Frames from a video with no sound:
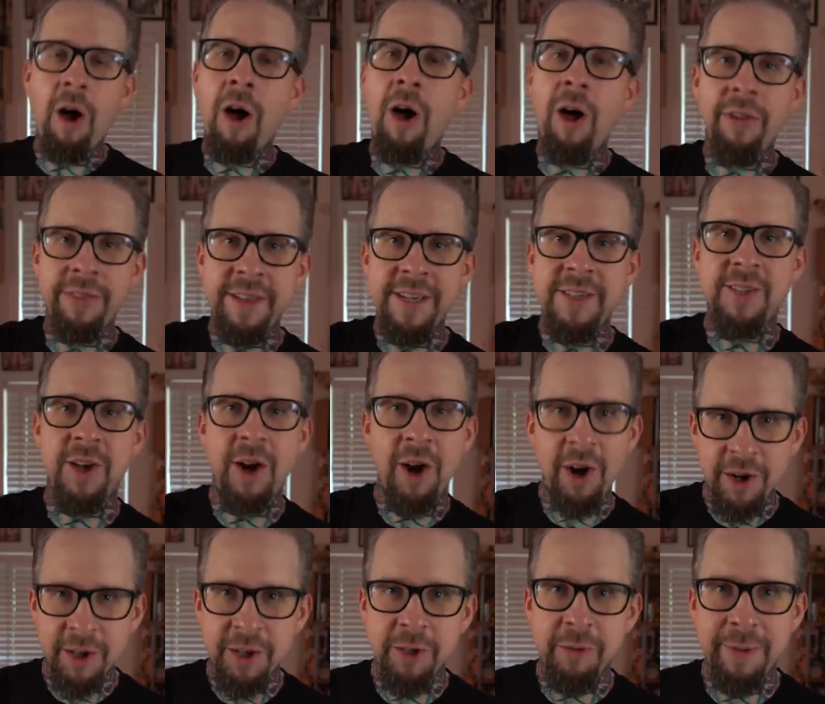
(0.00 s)
All these
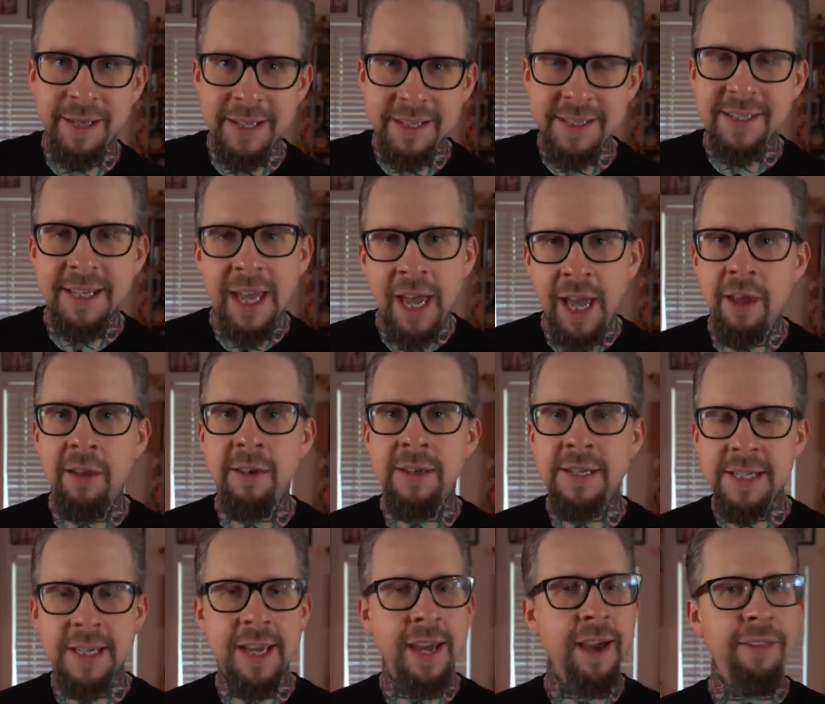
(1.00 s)
arguments held
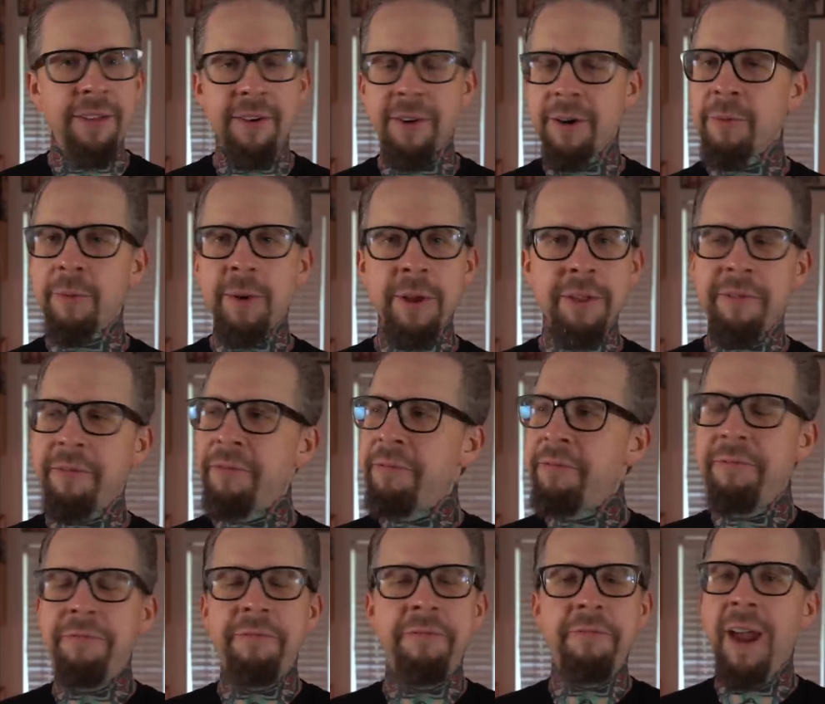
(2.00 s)
together with
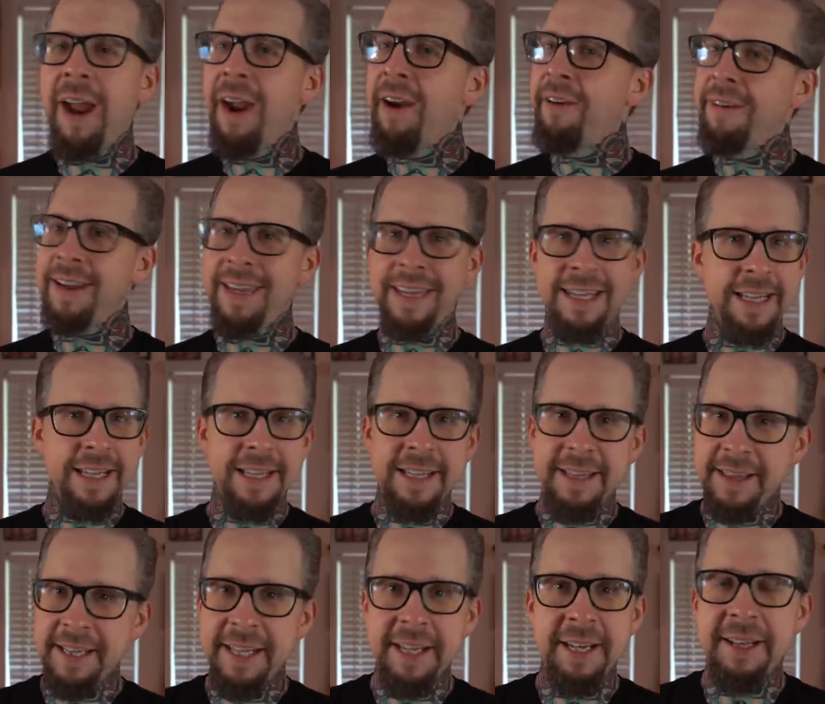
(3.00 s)
very
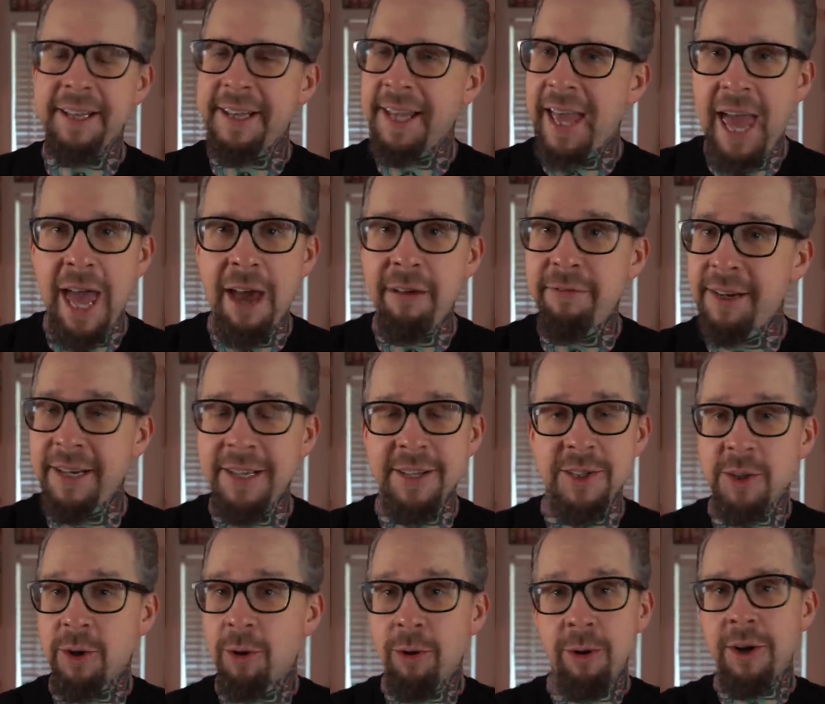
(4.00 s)
little
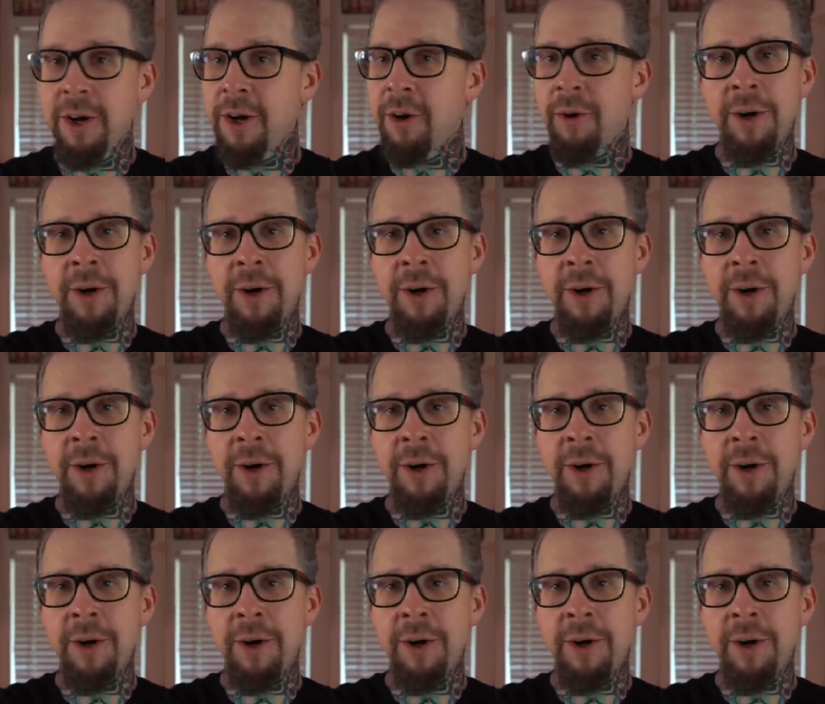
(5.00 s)
evidence or,